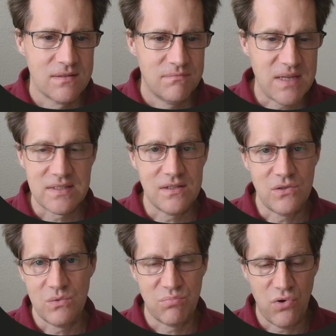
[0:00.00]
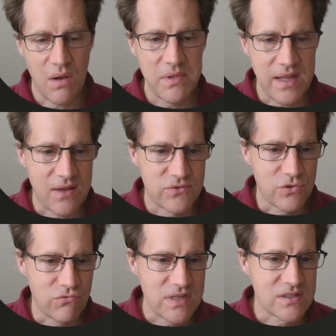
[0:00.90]
Basically, you'd probably have to
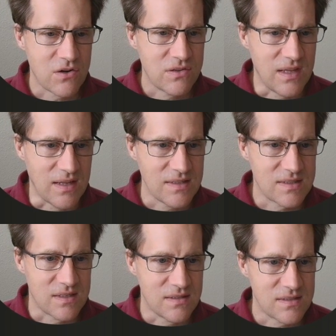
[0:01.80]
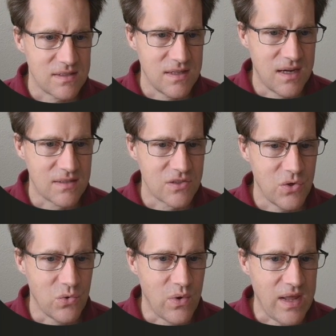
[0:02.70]
restart the instance to get it to
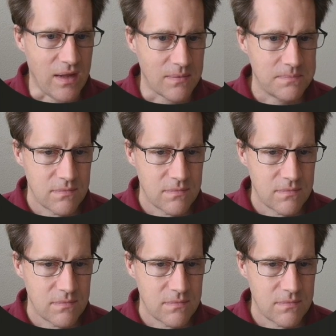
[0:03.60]
go away.